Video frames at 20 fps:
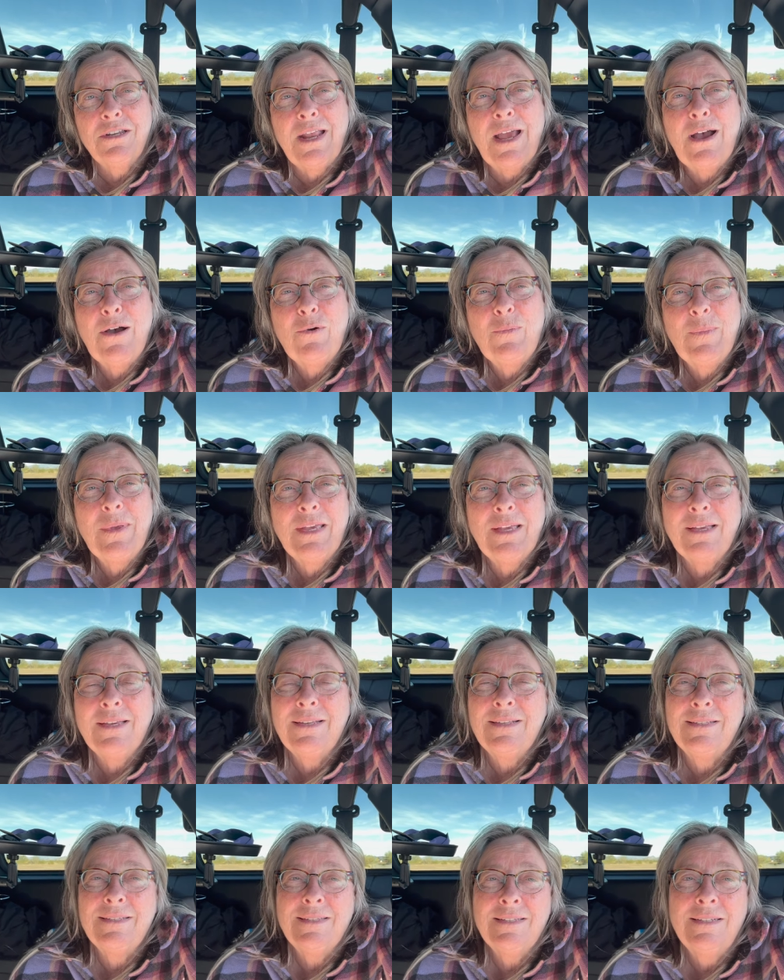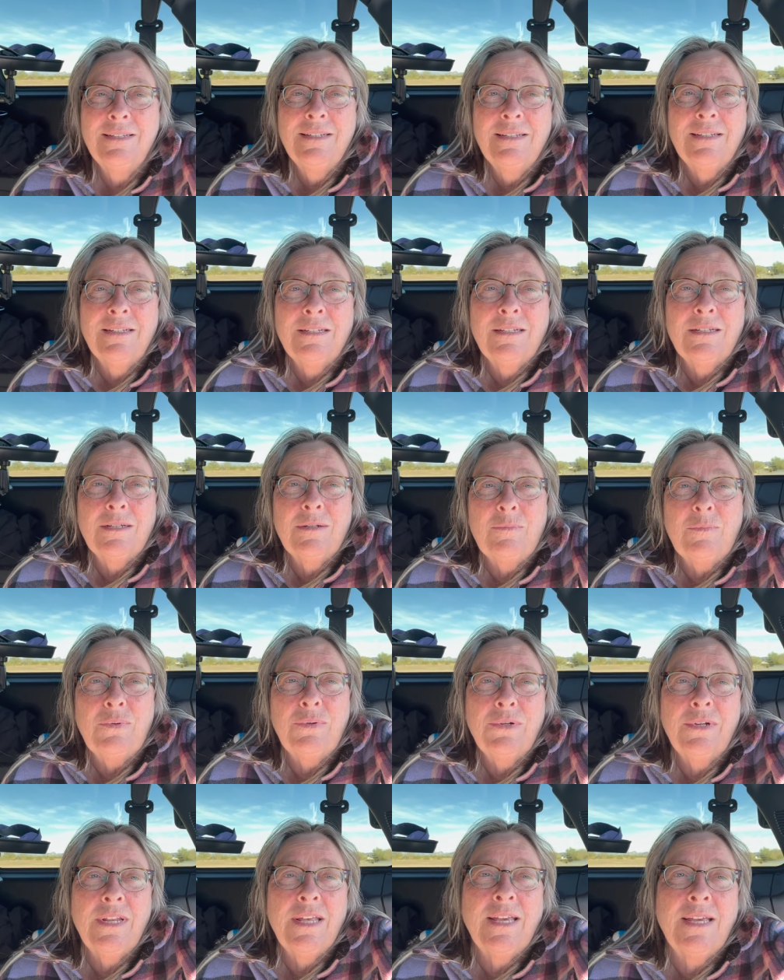now because I'm
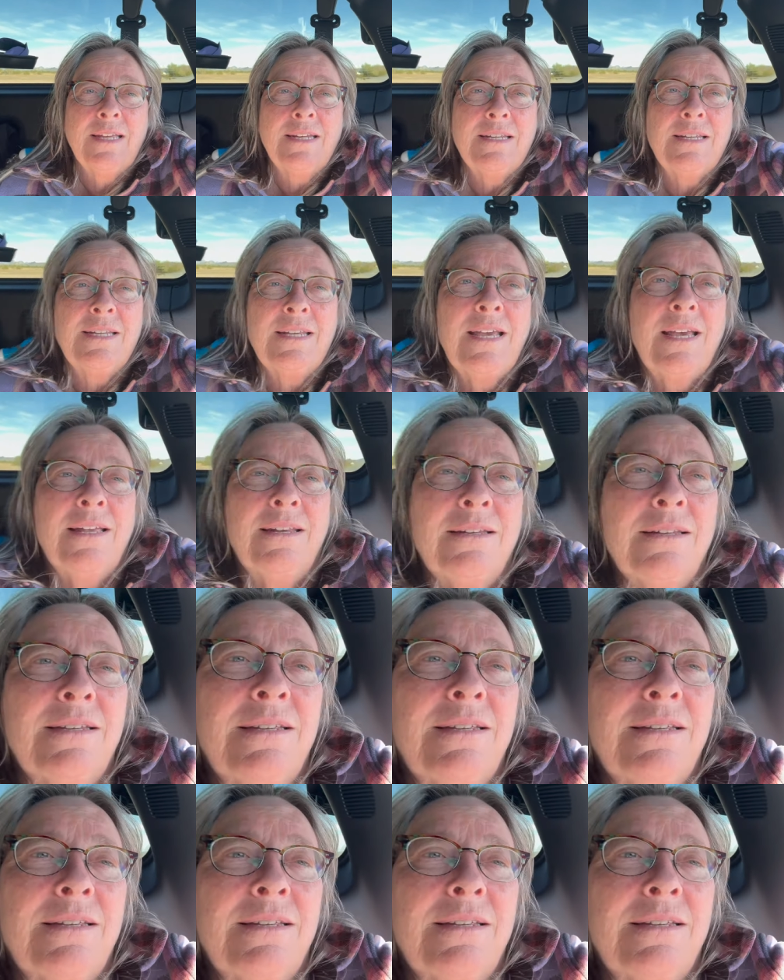pretty content.